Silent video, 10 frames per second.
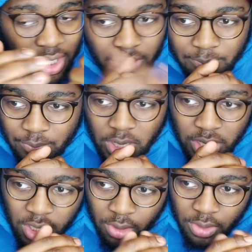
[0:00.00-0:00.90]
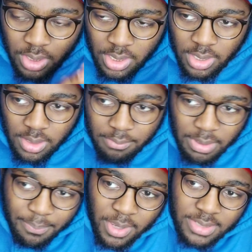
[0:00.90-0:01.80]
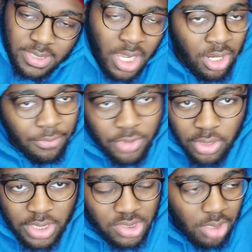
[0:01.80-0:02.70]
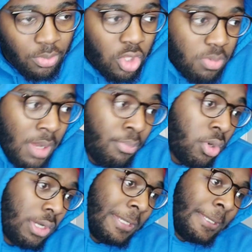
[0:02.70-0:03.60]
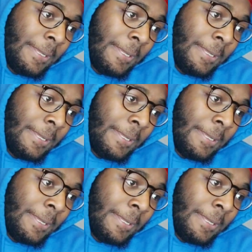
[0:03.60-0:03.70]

I know. Me personally, I love Nunez so much, man, but